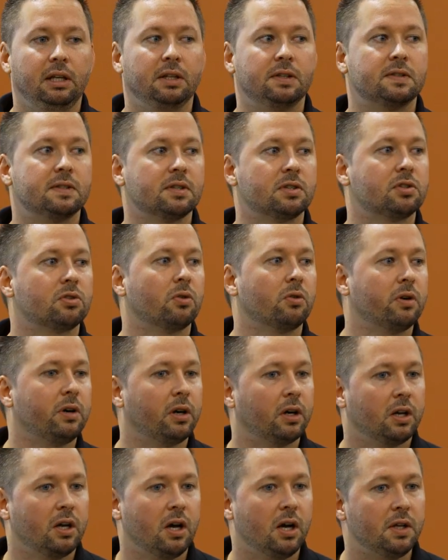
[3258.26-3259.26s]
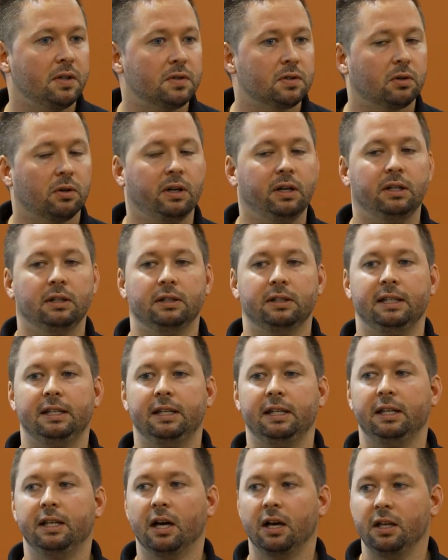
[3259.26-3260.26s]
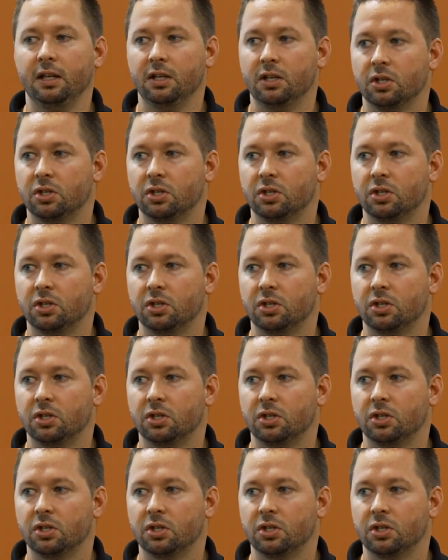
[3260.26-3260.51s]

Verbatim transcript: it's destroying our guts, creating leaky gut